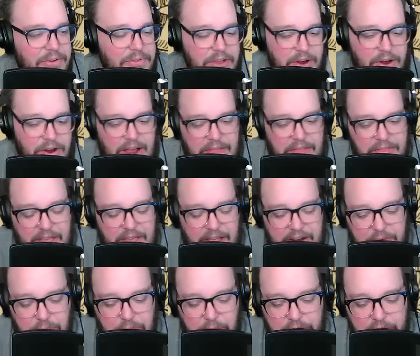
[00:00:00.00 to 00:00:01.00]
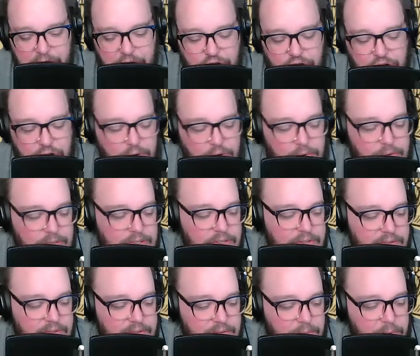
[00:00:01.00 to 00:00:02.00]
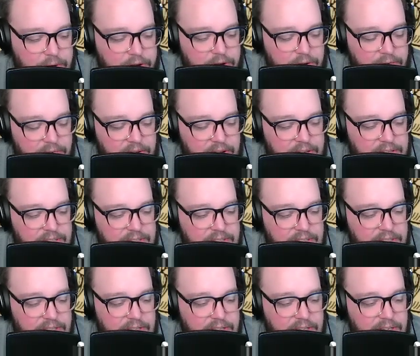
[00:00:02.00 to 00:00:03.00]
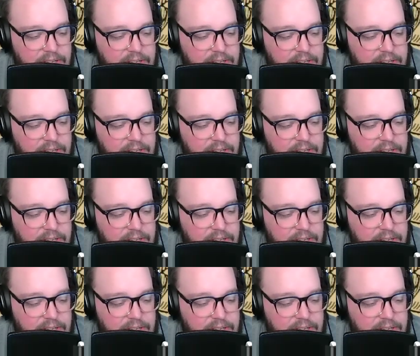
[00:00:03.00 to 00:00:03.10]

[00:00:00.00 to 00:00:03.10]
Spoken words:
You're there at the end of one of your shows, one of your events,